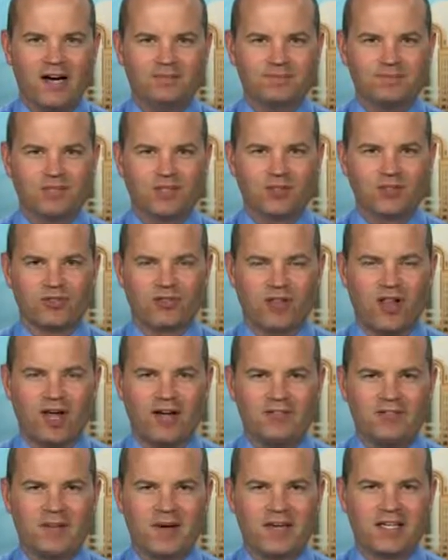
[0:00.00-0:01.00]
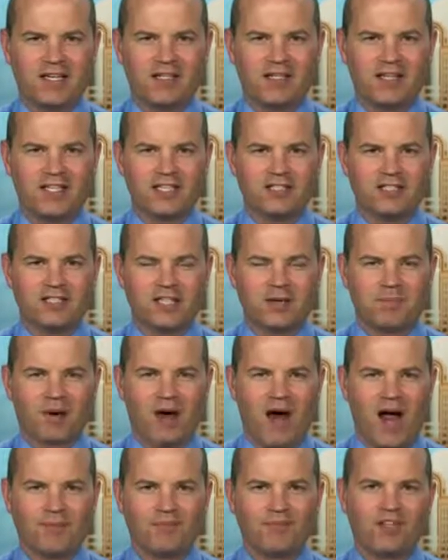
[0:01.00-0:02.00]
There was a lot of speculation that
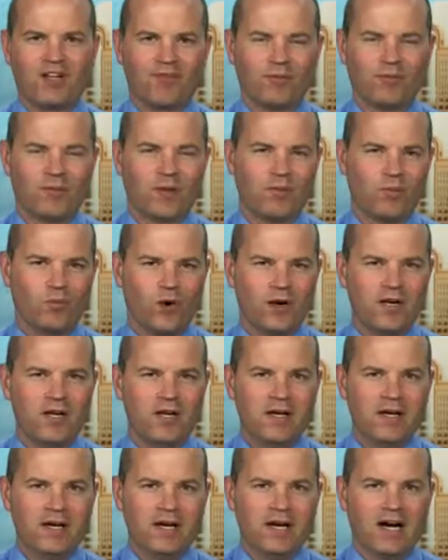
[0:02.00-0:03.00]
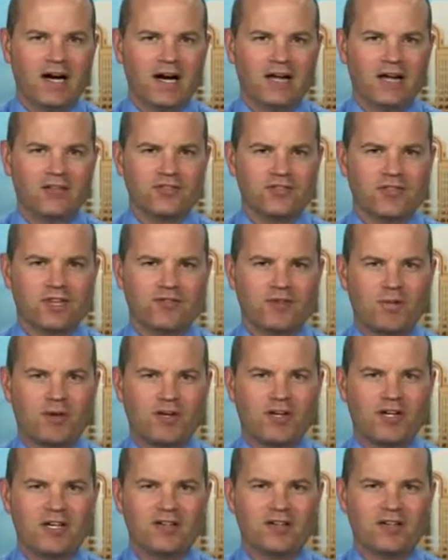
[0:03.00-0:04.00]
perhaps the government would. The Safe
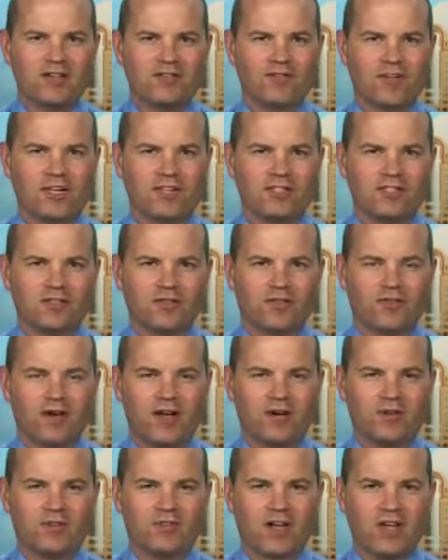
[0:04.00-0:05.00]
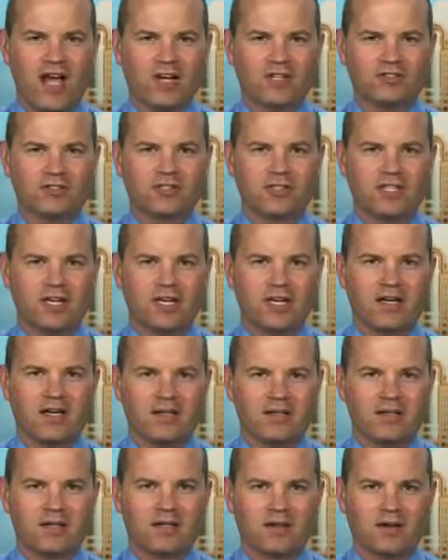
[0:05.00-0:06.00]
Communities Innovation Fund was actually
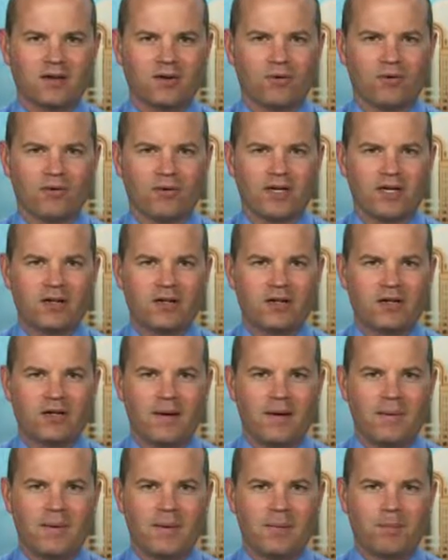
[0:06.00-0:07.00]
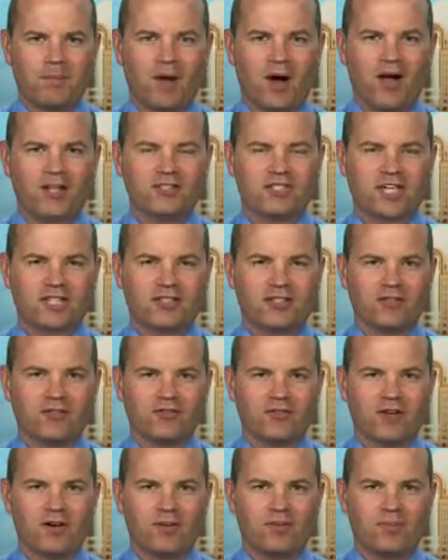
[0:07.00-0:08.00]
a real pet project
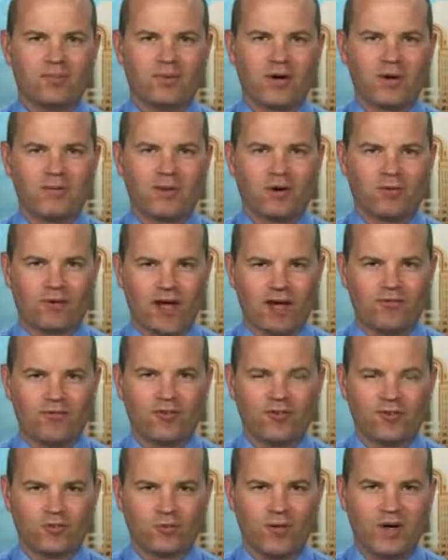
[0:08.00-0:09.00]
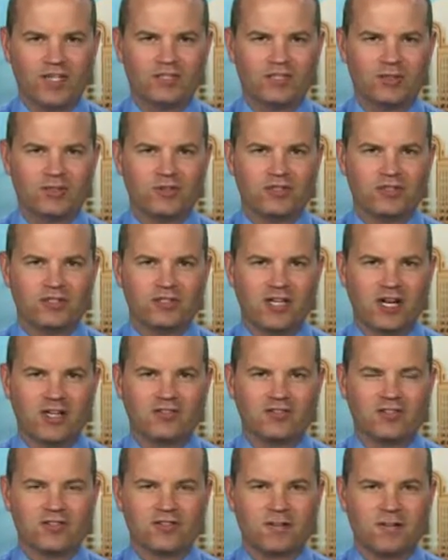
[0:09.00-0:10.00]
of Premier Redford's when she was the
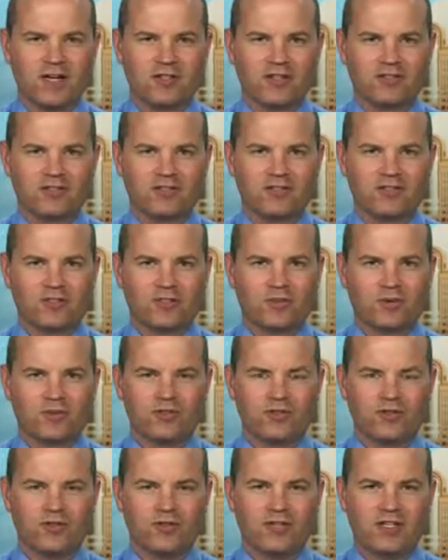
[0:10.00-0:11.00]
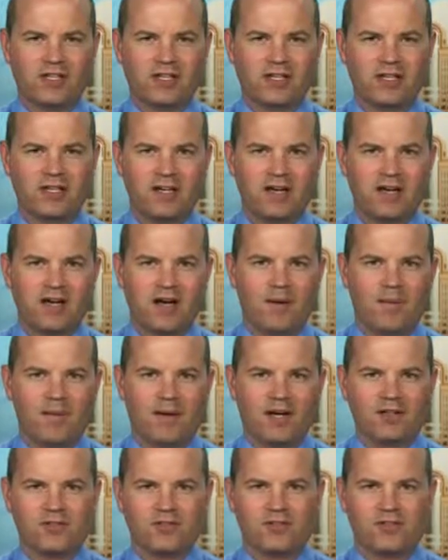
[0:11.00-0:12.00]
Justice Minister. So there was a feeling
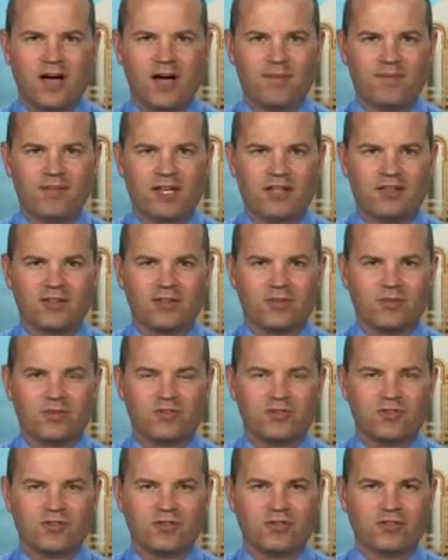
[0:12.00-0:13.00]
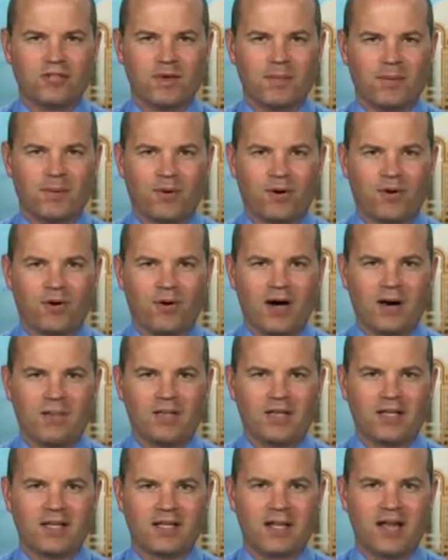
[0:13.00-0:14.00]
among some that this was certainly a program
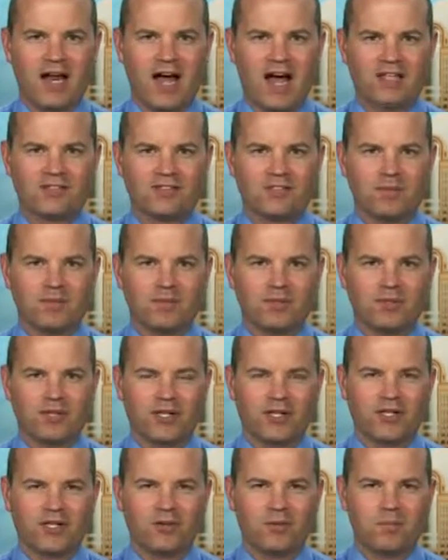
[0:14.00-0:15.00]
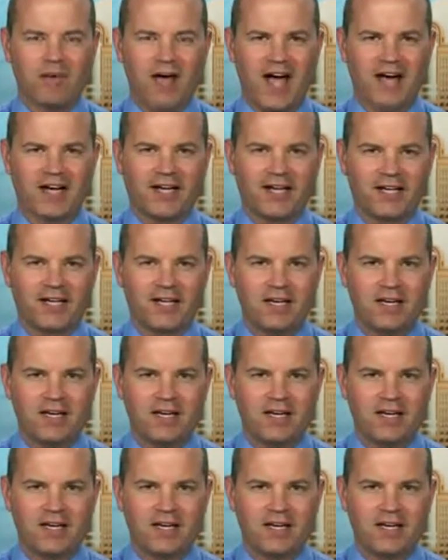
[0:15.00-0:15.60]
that had some political backing.